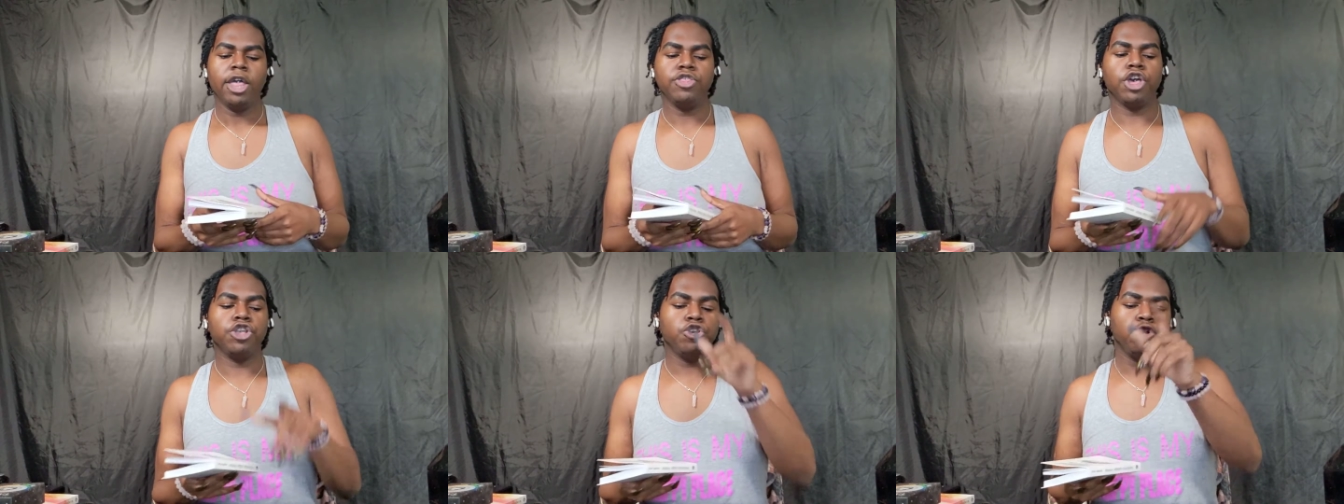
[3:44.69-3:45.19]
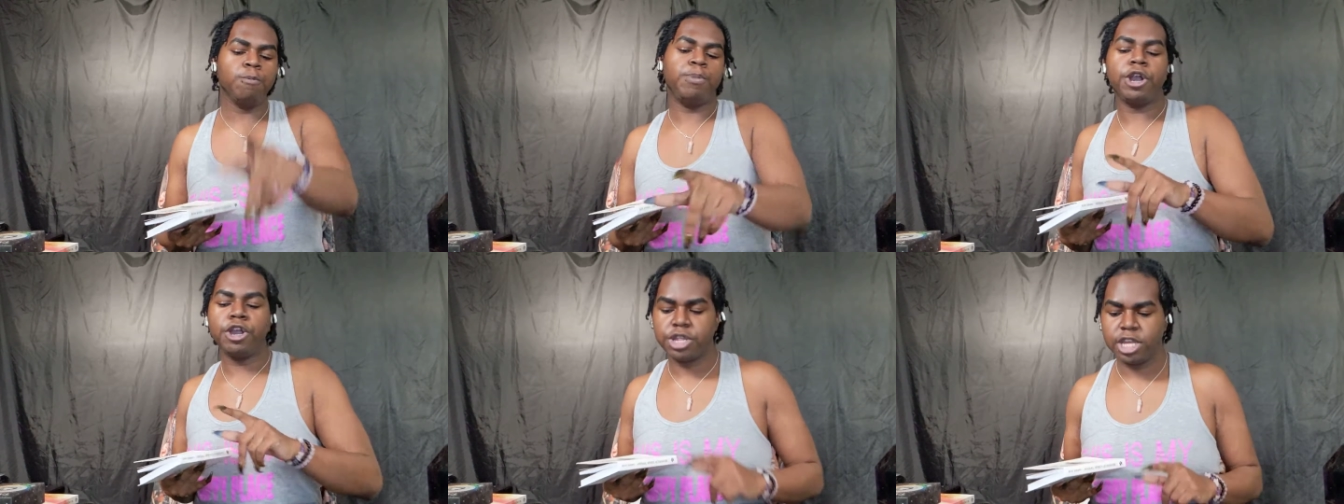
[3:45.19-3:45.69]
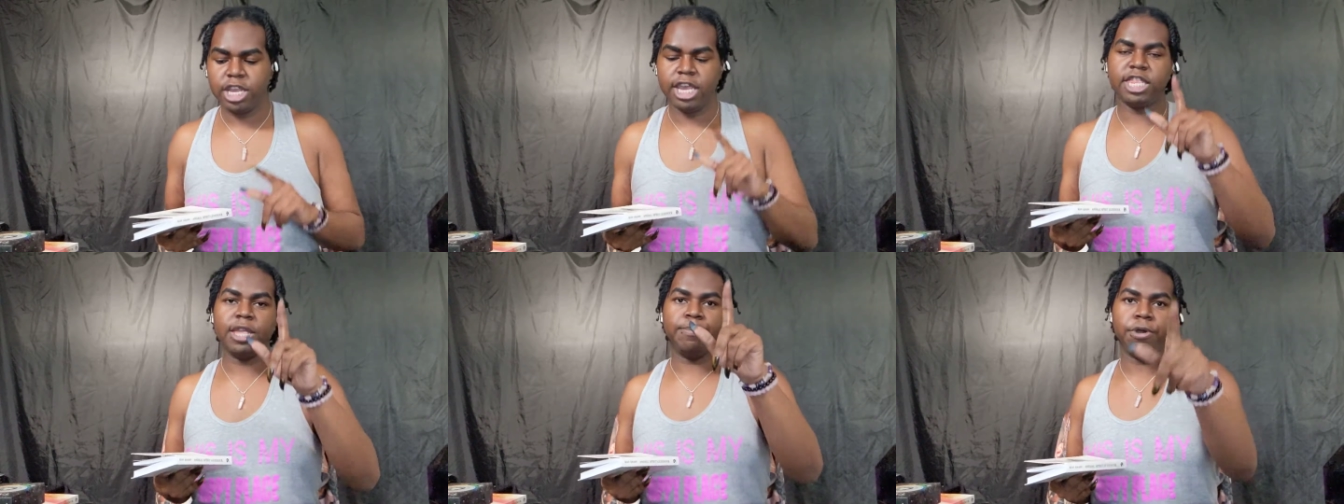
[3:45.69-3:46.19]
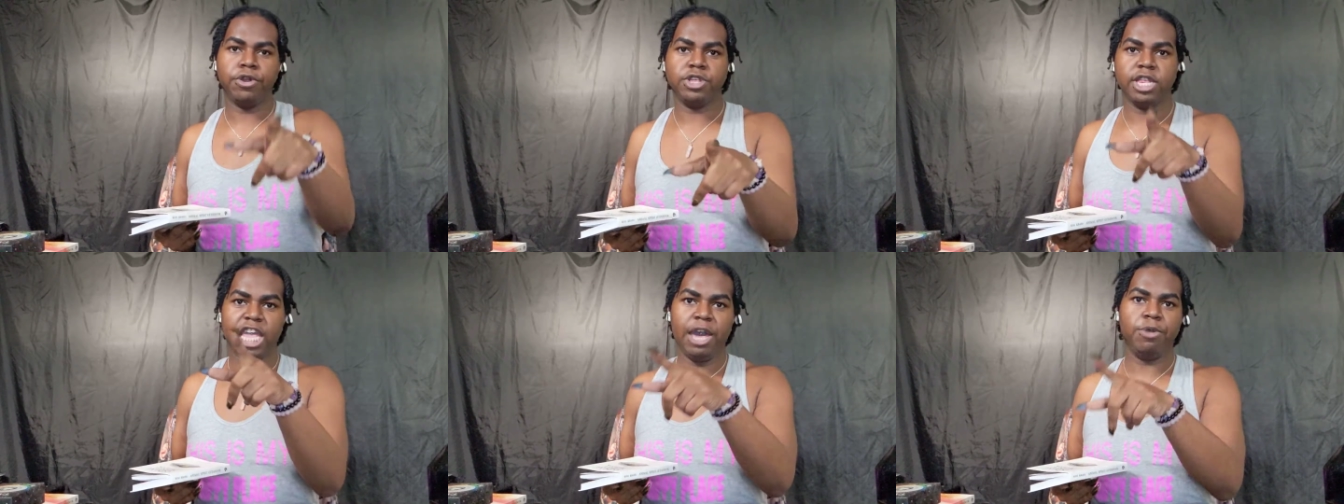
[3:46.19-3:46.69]
The new person is the person
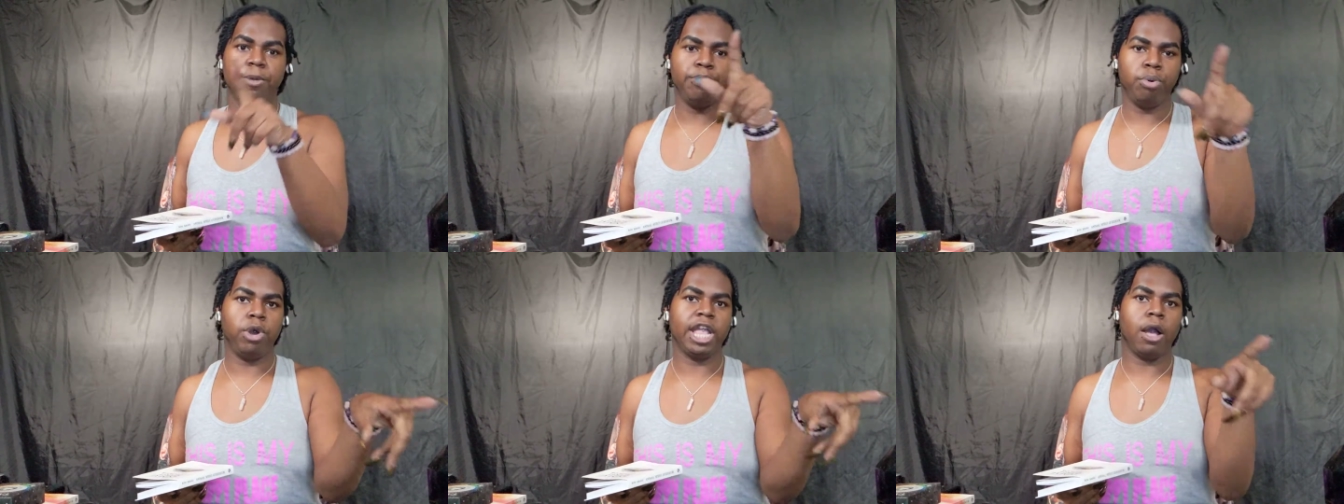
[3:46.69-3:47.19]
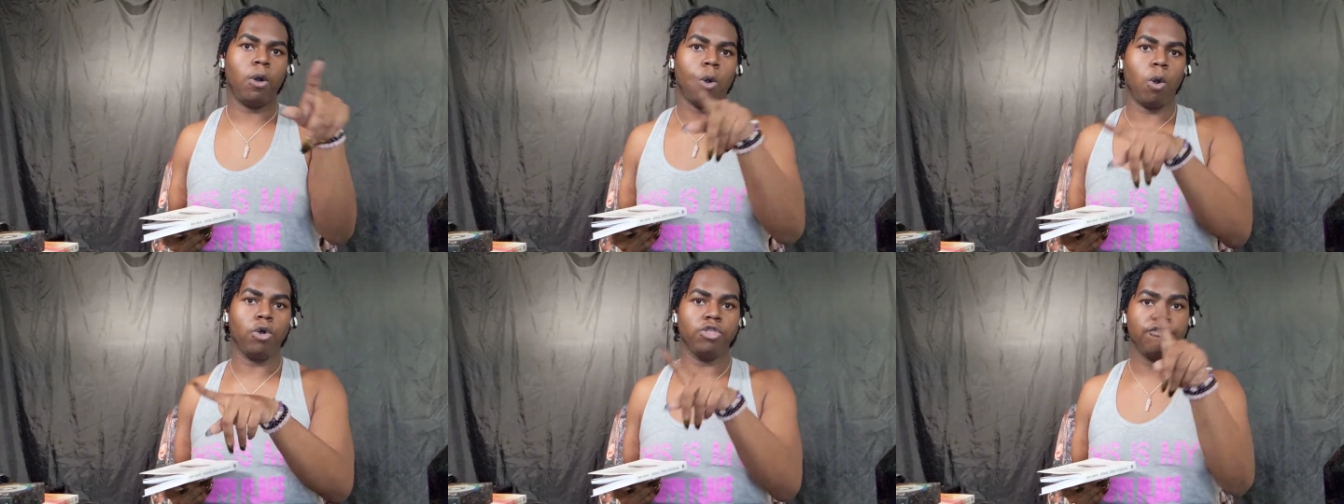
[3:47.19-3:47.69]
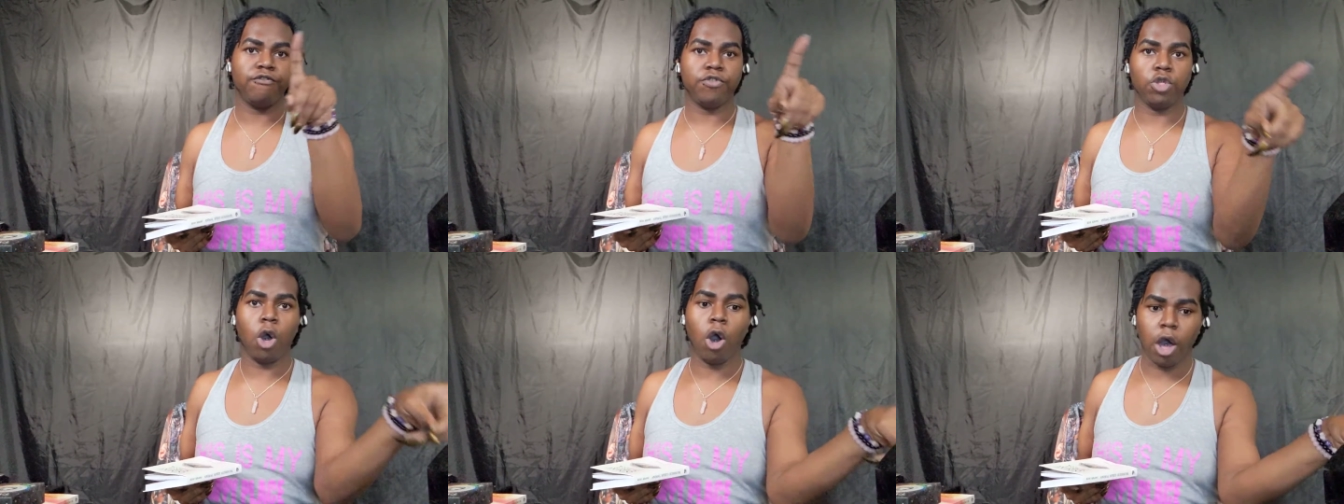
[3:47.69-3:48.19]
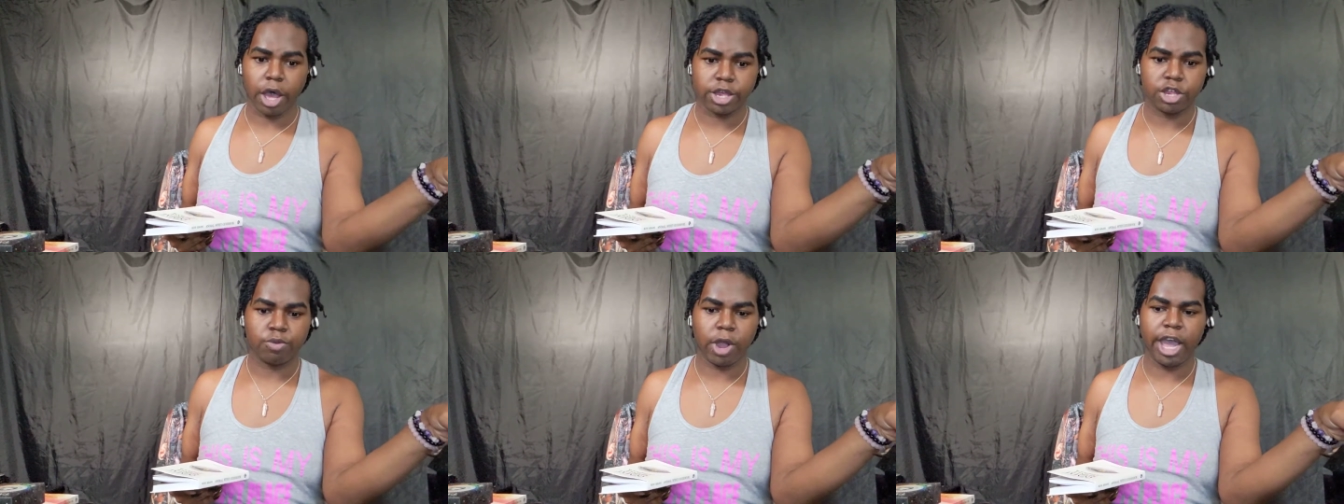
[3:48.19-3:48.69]
that's able to point out all the
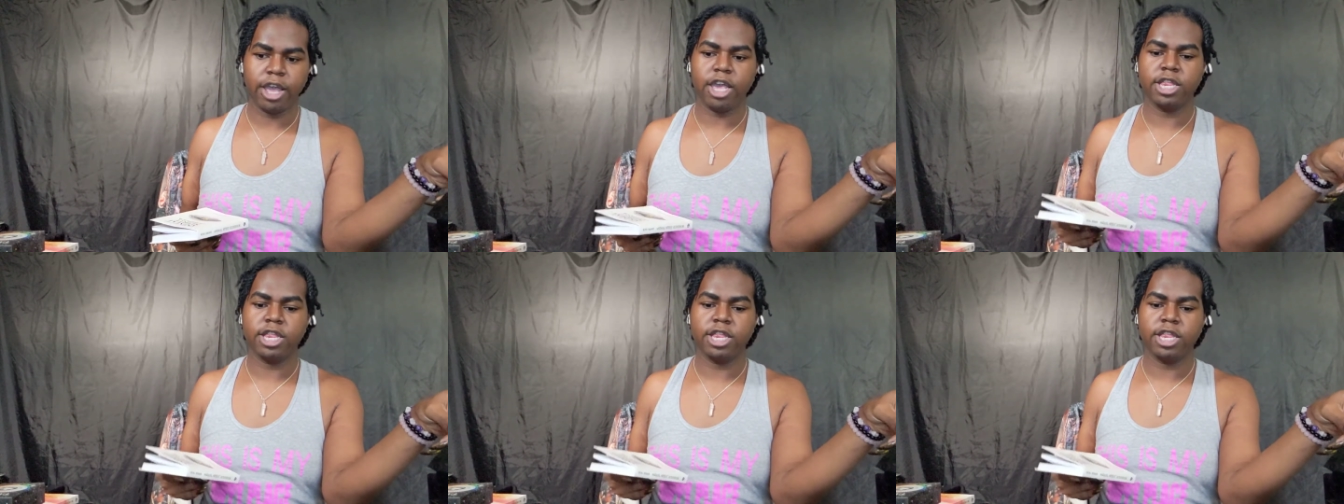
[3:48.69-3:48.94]
flaws, right?